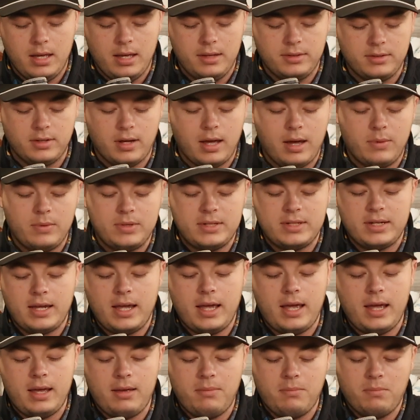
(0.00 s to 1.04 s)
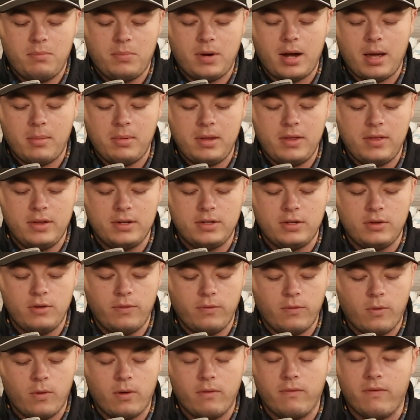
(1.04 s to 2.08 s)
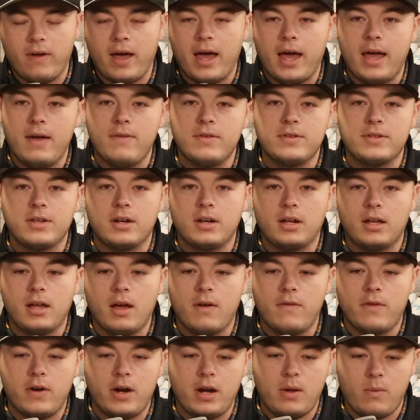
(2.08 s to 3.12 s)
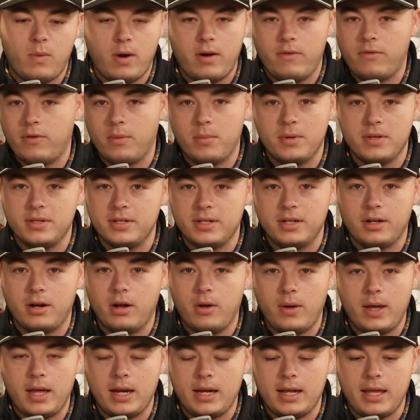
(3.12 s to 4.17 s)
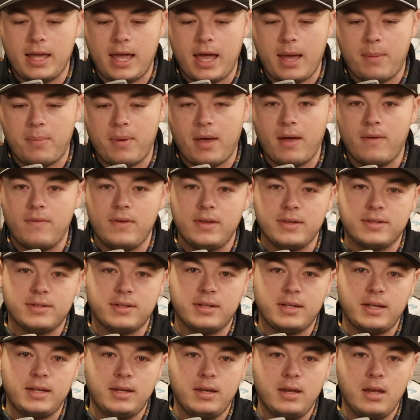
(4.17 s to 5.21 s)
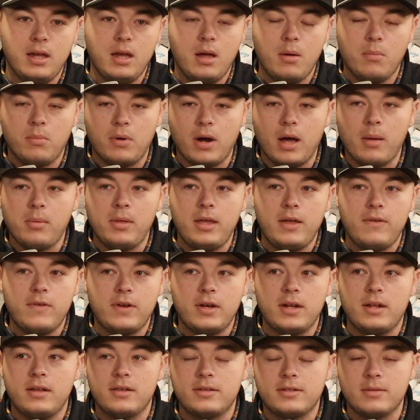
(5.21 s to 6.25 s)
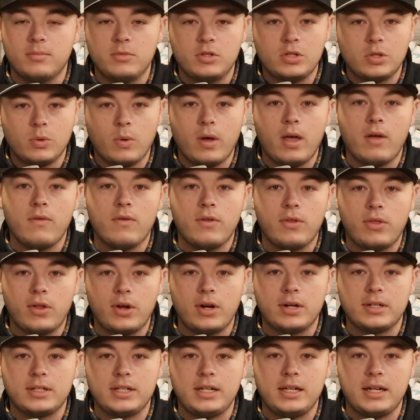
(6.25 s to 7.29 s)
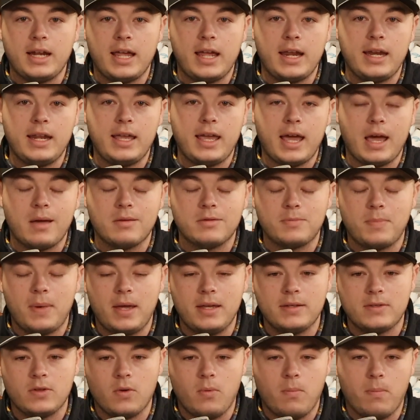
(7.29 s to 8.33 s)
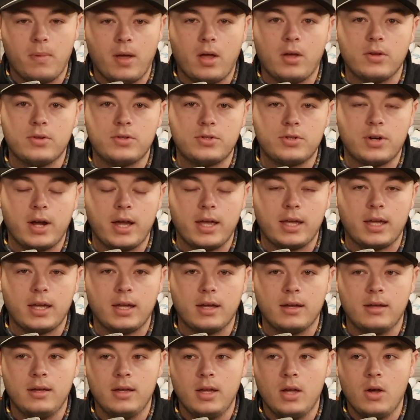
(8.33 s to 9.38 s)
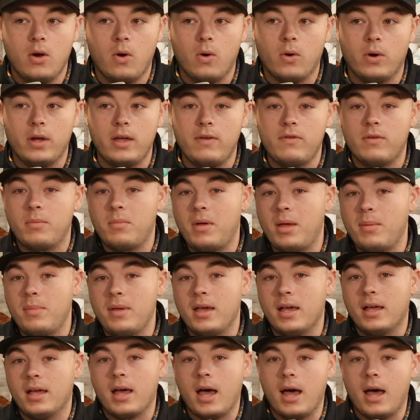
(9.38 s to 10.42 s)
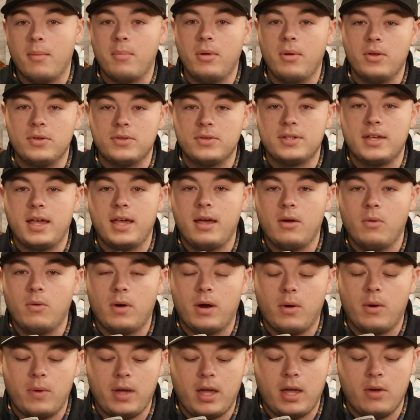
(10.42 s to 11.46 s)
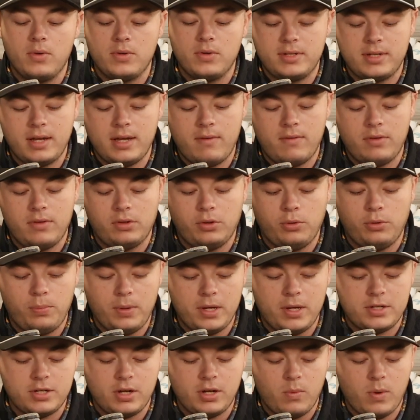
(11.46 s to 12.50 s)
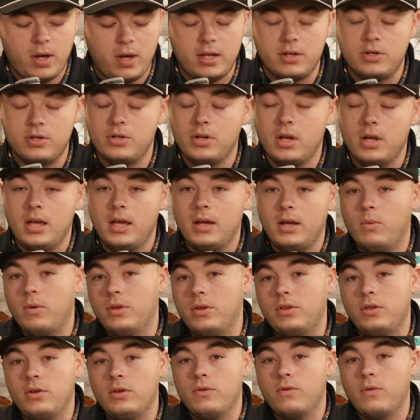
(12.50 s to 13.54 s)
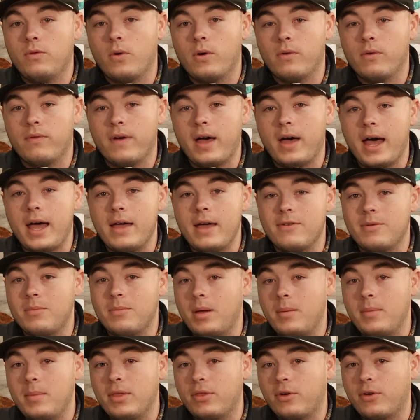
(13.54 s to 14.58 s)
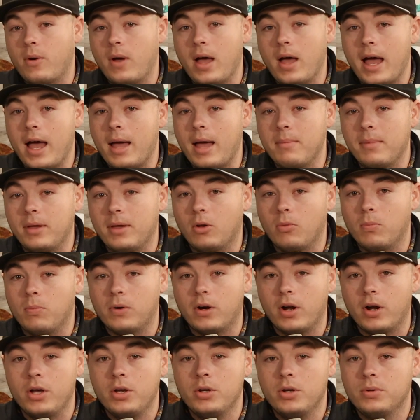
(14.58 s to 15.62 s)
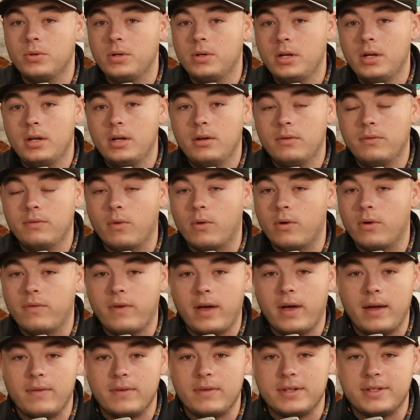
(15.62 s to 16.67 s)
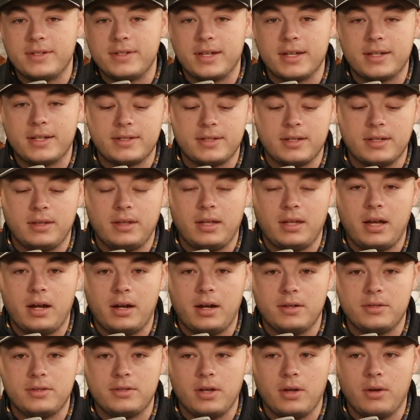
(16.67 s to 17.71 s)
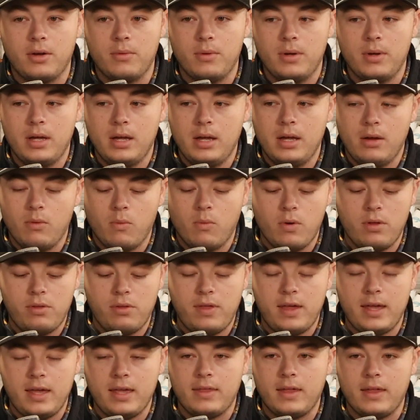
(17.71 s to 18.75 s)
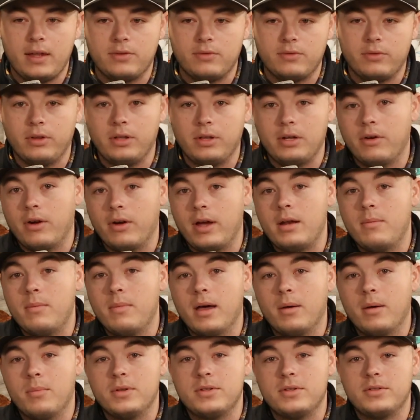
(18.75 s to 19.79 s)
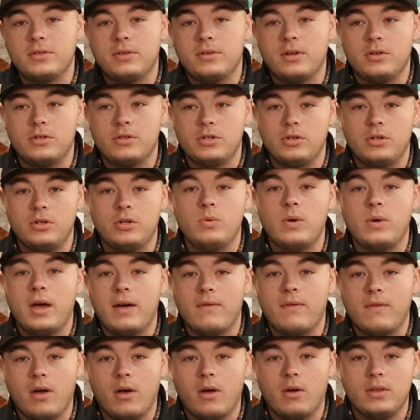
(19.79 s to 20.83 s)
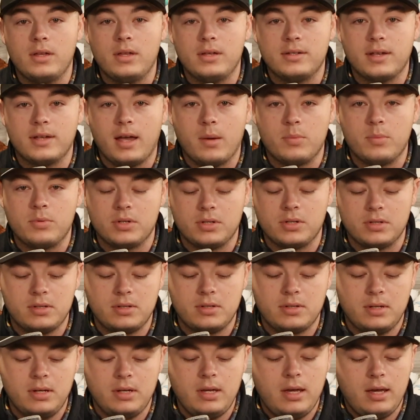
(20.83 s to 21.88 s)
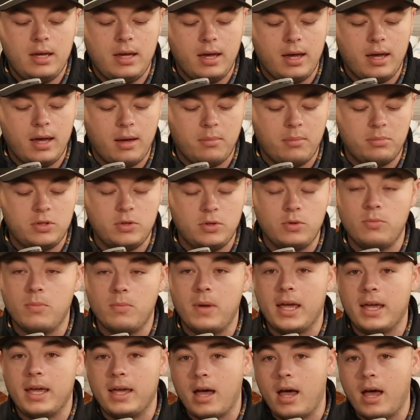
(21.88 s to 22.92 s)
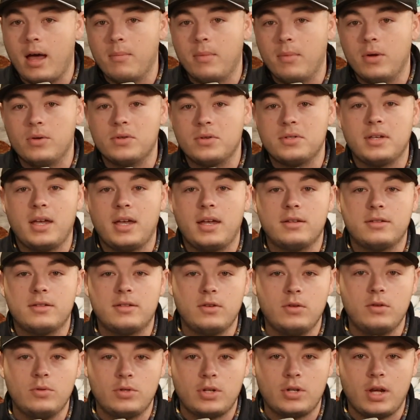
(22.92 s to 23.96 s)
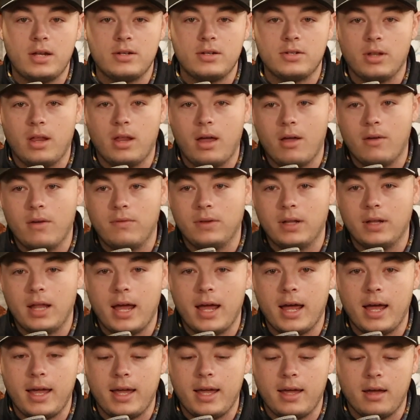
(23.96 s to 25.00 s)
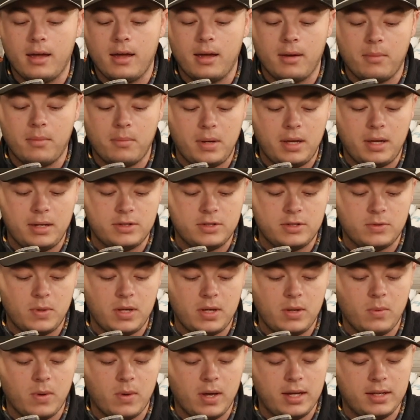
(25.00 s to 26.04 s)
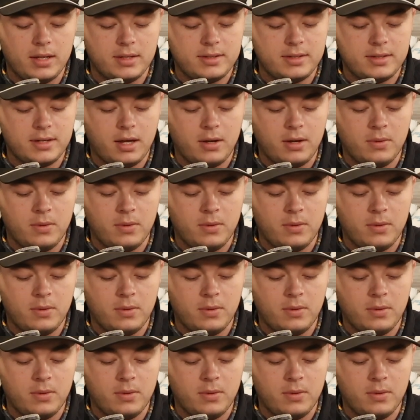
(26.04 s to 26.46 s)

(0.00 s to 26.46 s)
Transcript: So I would say probably the 245 is going to cover anywhere from a 0 handicap, obviously, probably even to some 12 and 13 handicaps based on ball striking, or even maybe a combo set where we go 7 through pitching wedge with 245 and maybe throw a hot metal pro 4, 5, and 6 in there. So one thing that's really great about Mizuno is you do have all these options to make combo sets, to change loft, lie, and swing weight.